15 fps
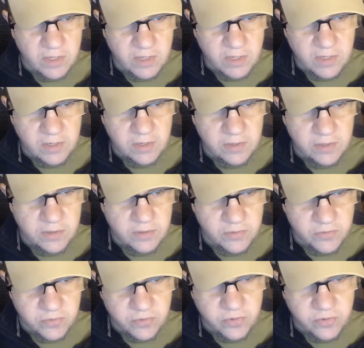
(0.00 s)

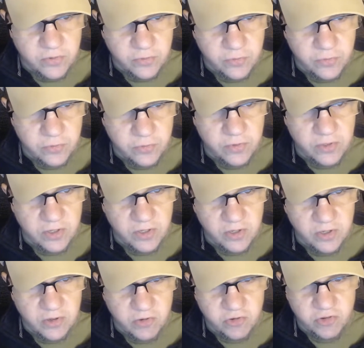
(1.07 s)
into
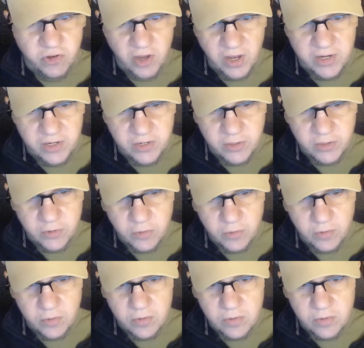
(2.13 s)
the chat here.